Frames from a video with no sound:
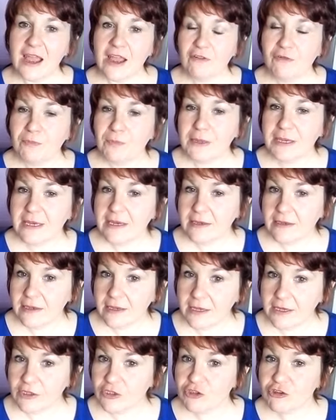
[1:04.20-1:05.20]
have been
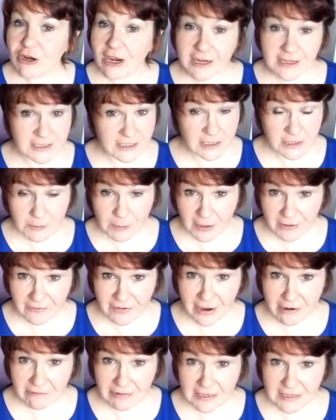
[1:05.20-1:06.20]
extracted by
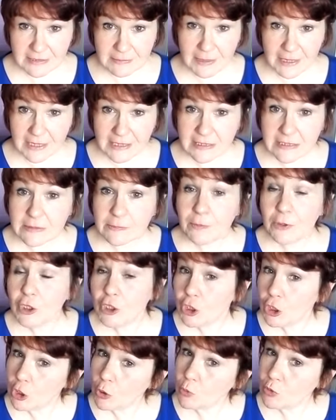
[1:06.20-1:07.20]
various means,
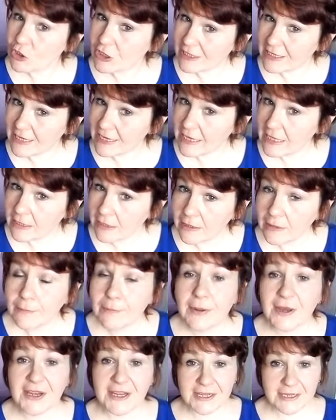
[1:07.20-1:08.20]
but usually
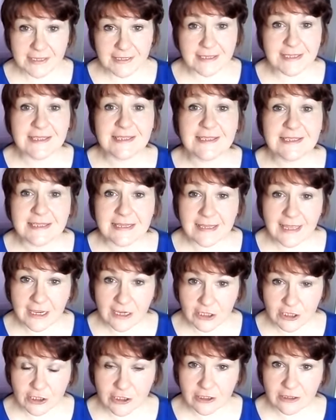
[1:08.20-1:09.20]
by
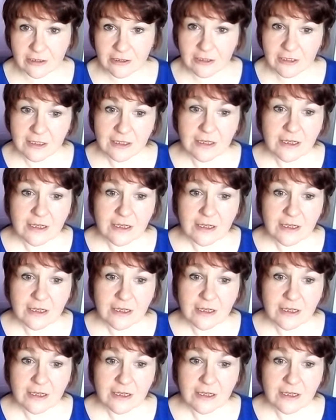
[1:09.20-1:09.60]
distillation.